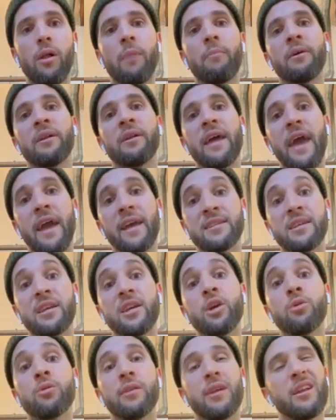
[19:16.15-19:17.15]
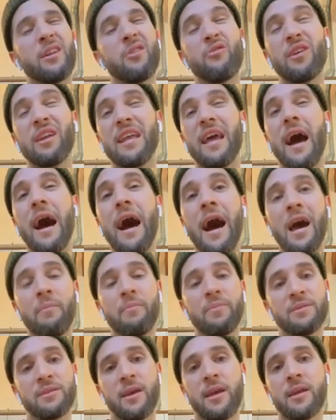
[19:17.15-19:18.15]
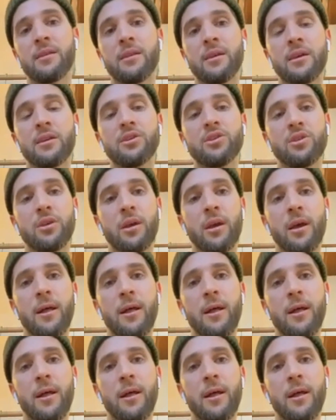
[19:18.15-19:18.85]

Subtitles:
I'm going to execute it at a really high percentage.